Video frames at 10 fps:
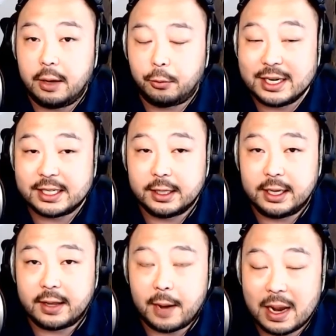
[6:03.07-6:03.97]
recently
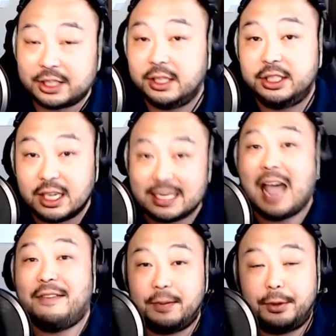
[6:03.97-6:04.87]
that I'm actually just
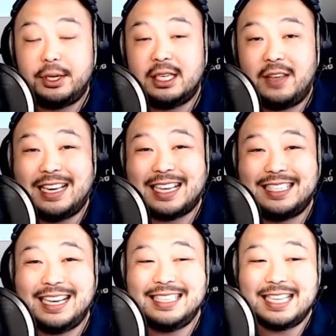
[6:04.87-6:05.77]
having a predictive index
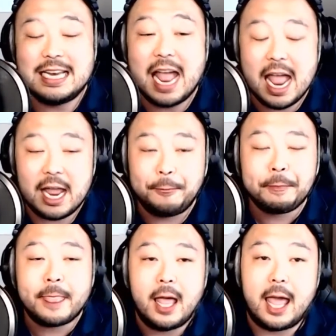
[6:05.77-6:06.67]
done today.
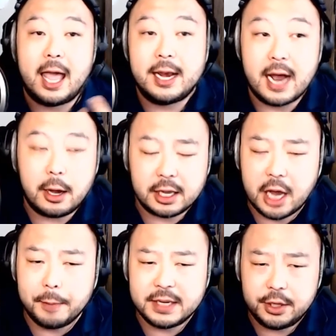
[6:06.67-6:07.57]
And I'll
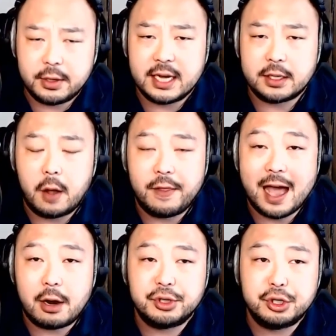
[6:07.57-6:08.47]
update you guys on that
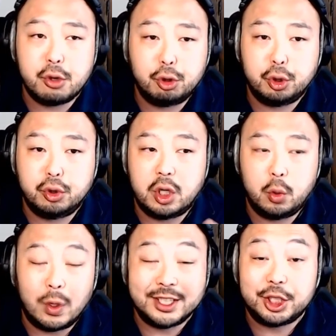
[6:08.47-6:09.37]
on socials on
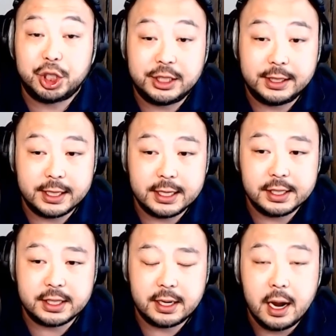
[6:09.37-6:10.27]
what she
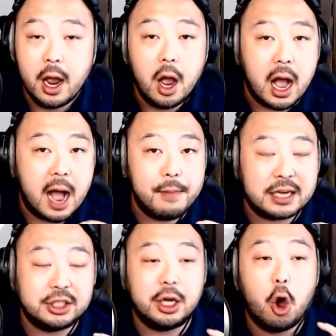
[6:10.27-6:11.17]
is. And I'm
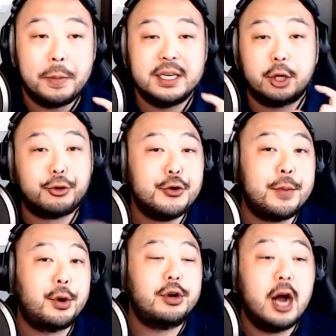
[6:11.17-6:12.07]
actually hoping to groom
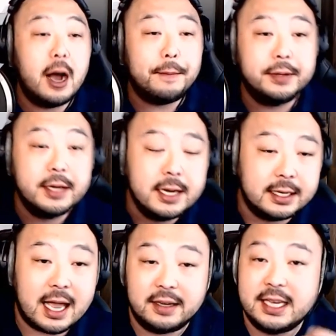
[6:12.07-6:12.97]
her up to
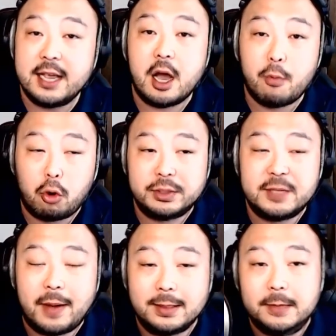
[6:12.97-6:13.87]
kind of take on more
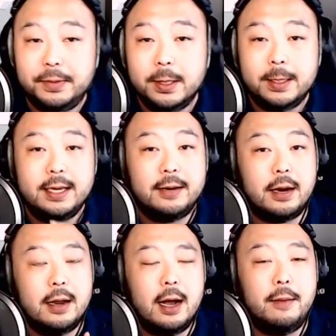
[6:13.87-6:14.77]
responsibility.
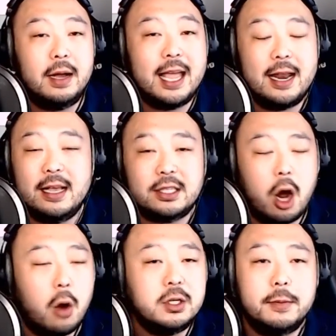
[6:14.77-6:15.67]
And again, it's
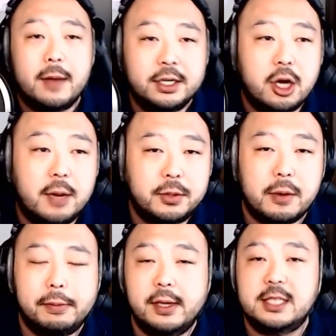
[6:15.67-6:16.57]
always been my job to
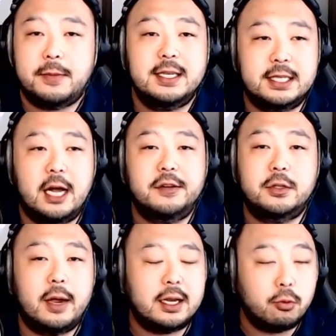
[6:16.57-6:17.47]
replace myself so
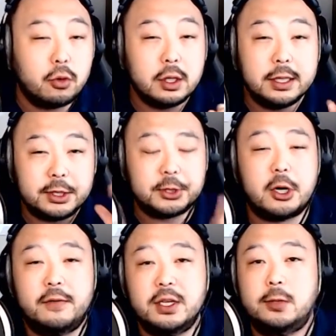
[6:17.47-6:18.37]
I can really
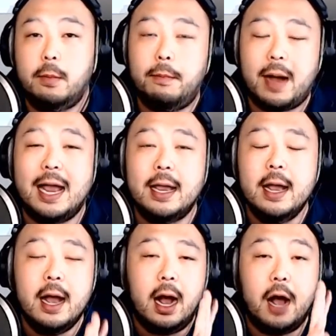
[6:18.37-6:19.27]
service my
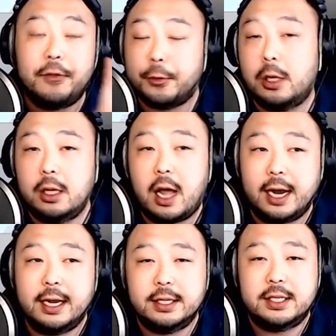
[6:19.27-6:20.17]
other
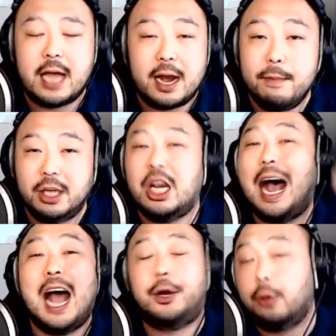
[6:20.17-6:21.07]
clients at a much
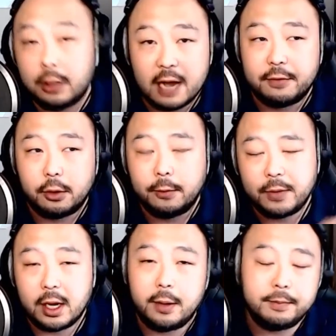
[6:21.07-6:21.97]
higher level.
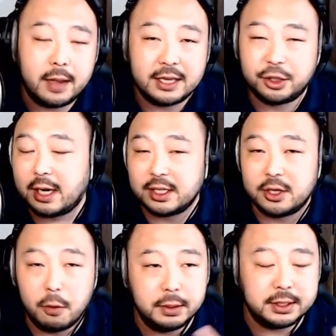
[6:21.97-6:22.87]
As you guys
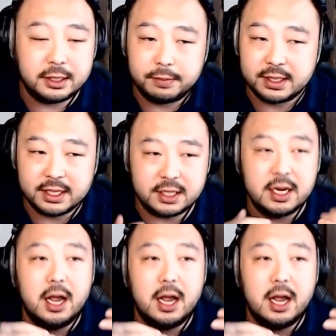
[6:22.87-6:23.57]
know, building a business